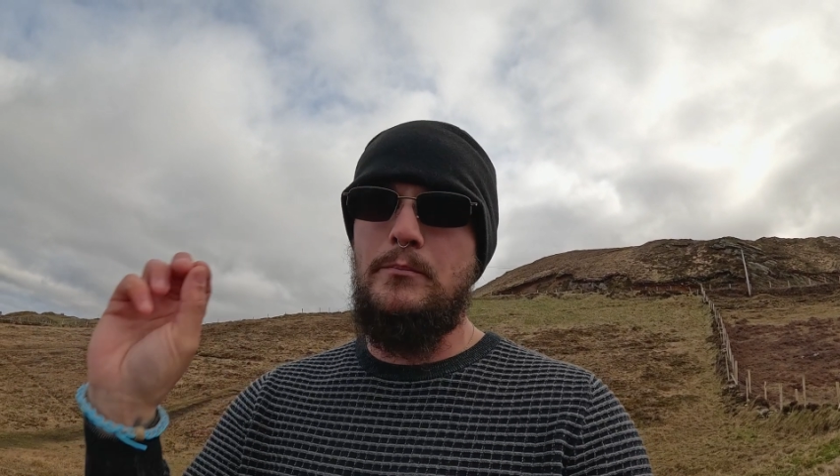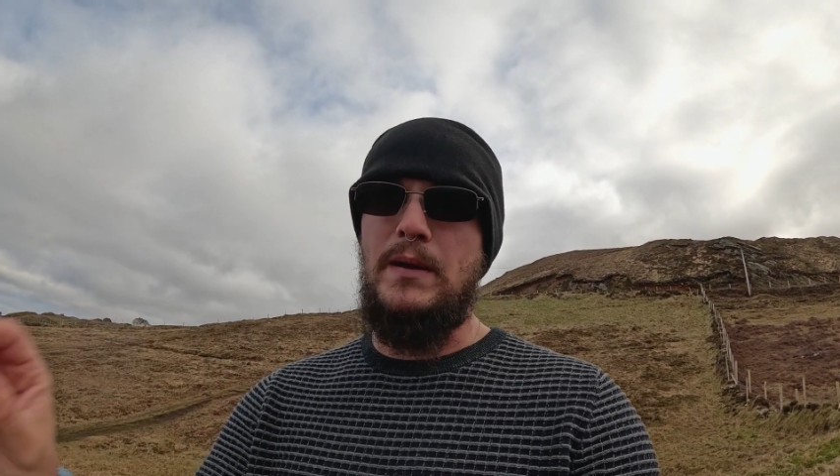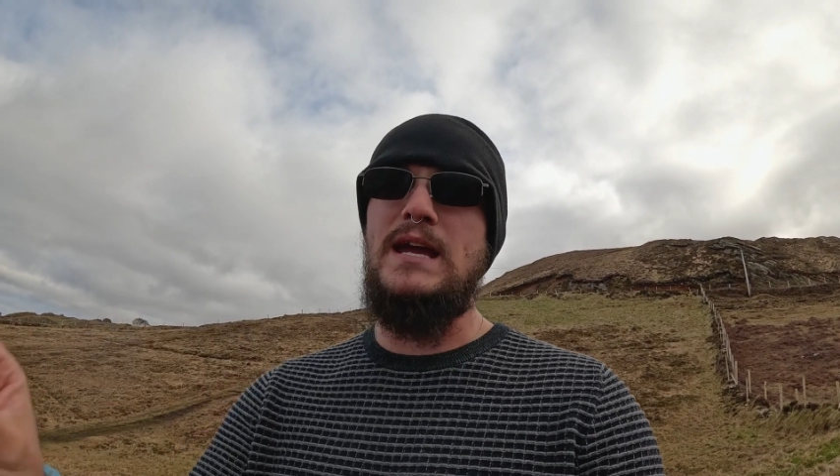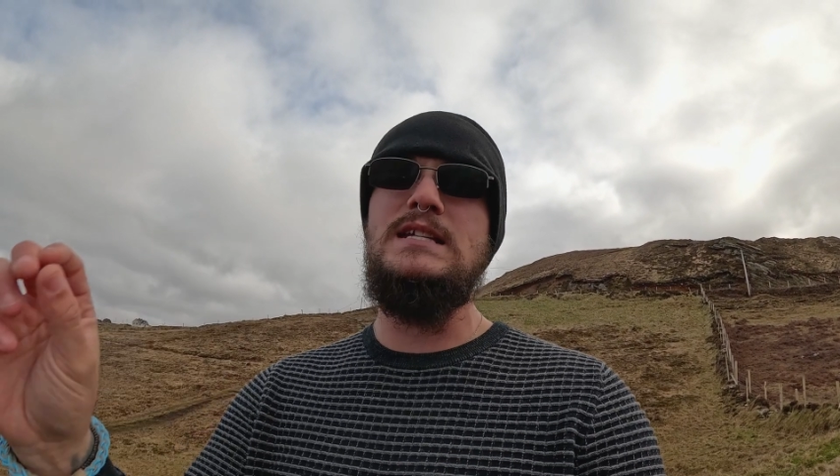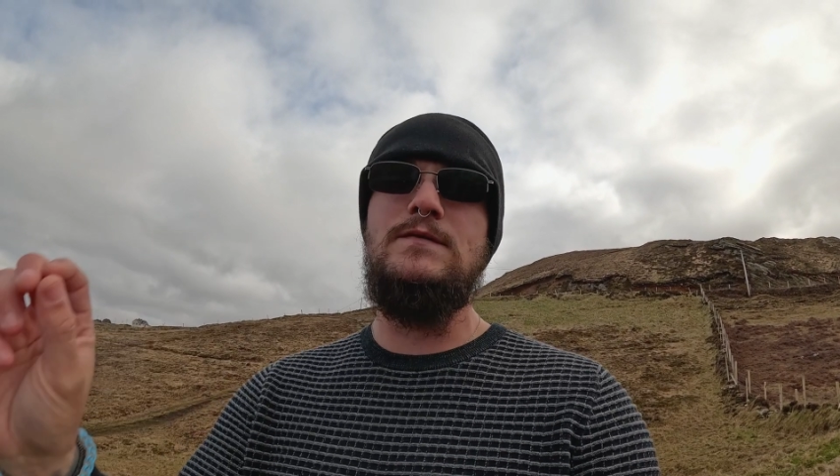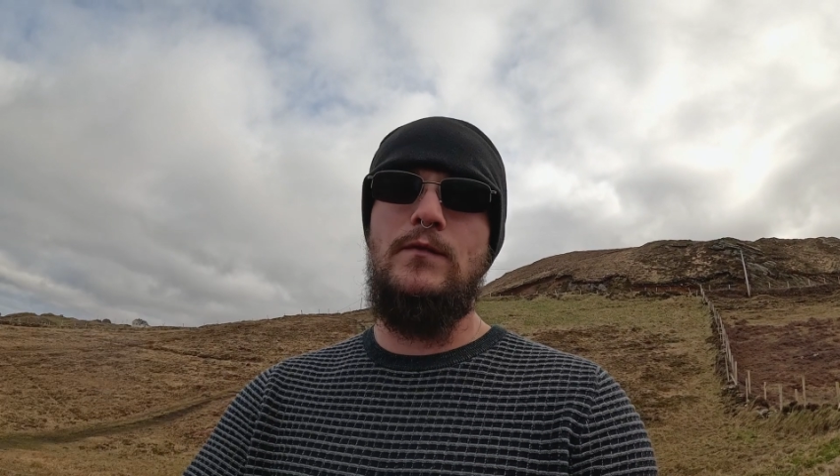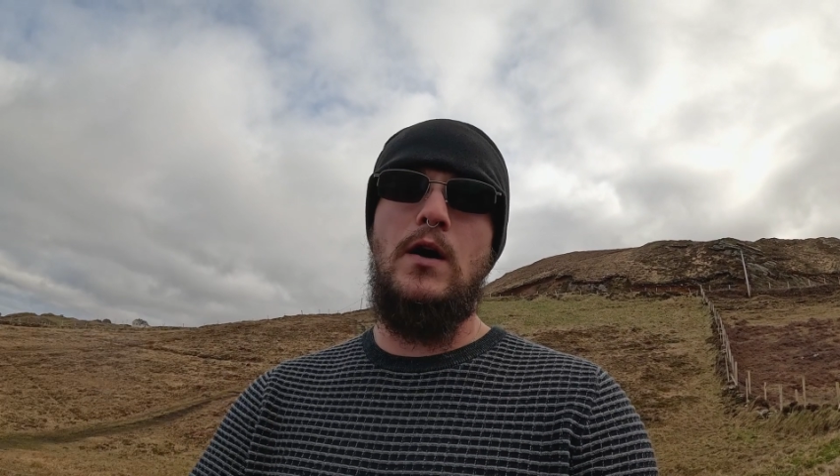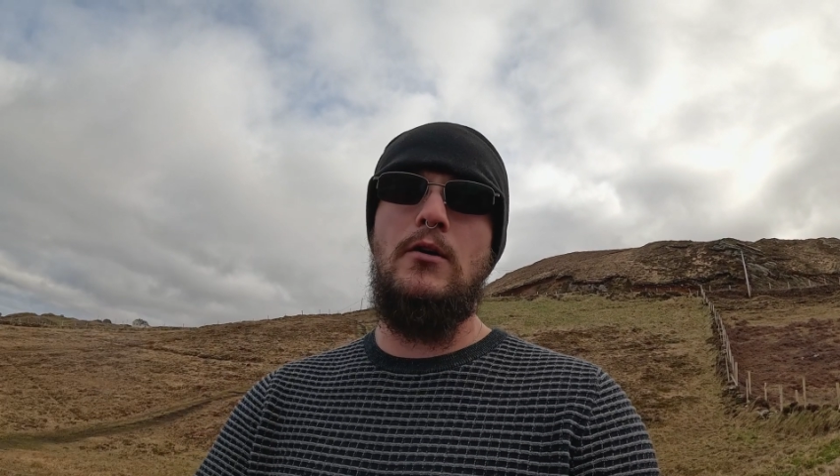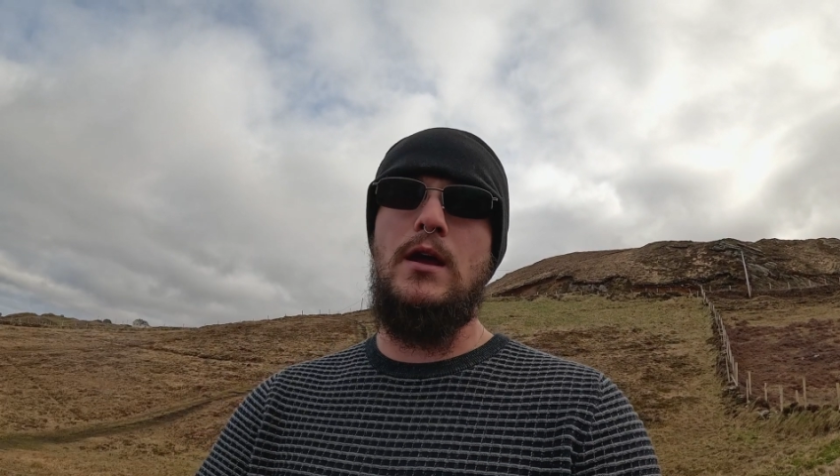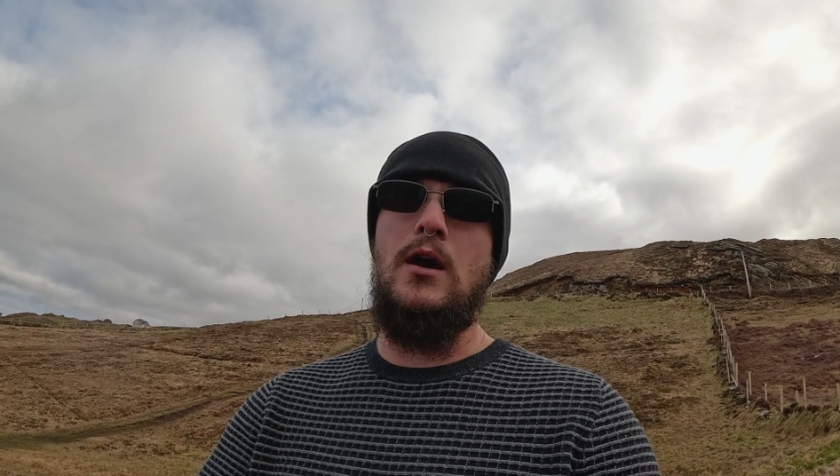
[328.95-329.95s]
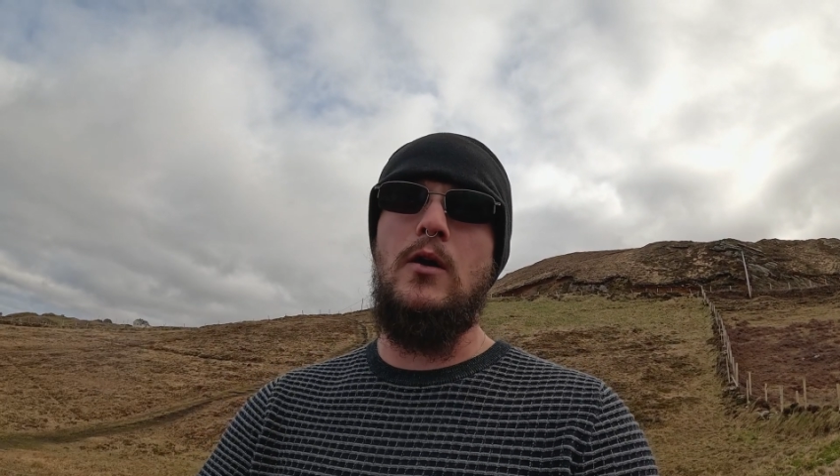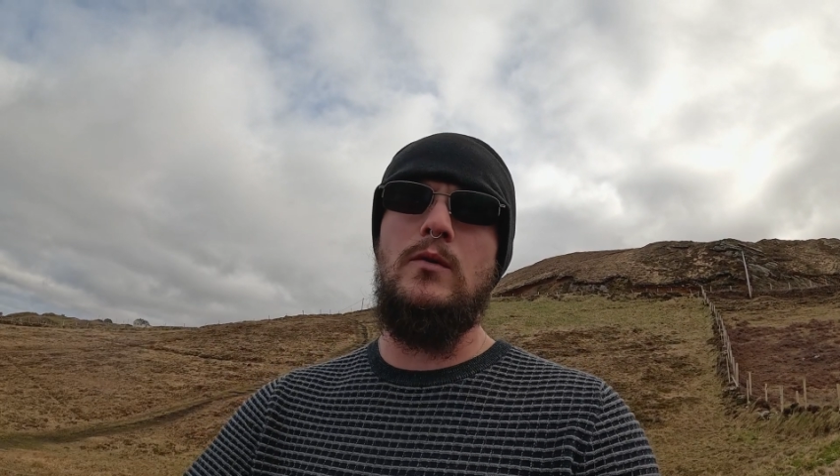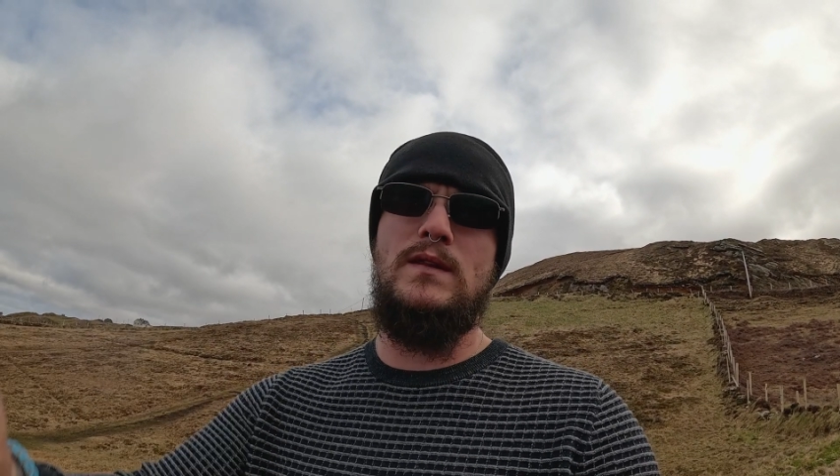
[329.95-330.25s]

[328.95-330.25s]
base photo,